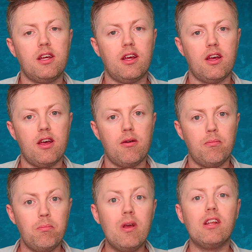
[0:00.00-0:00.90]
uh,
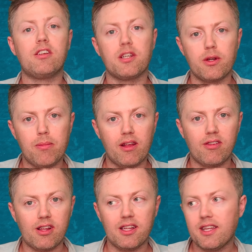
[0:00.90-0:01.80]
military,
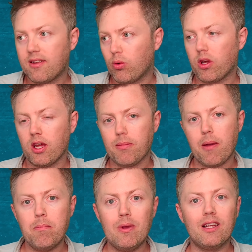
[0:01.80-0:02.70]
basically, and they're talking about
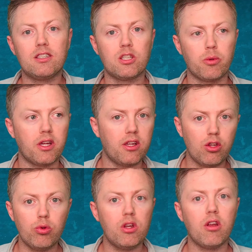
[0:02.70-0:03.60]
military
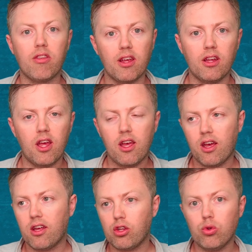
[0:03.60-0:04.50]
unionization,
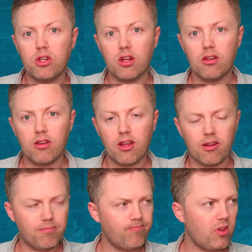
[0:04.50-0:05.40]
uh, union. Uh,
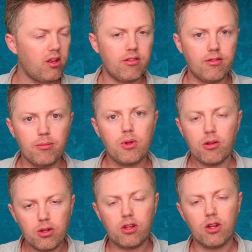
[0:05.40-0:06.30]

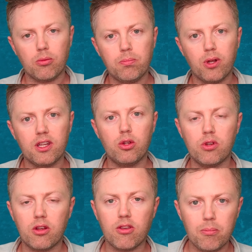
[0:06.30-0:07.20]
you know, putting
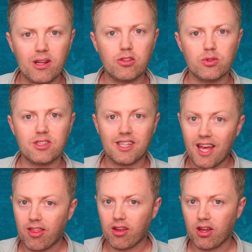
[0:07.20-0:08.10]
un- the militaries
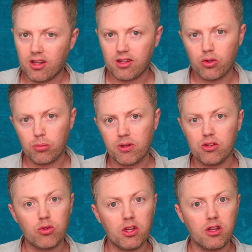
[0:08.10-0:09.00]
together in the European
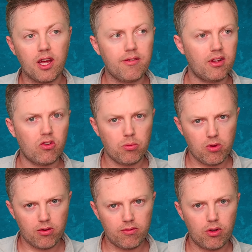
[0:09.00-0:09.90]
Union, having some
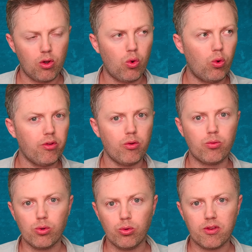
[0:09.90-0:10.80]
sort of laws and
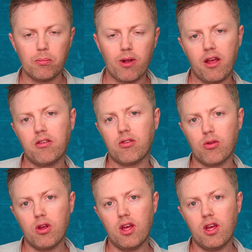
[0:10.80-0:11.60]
rules in place to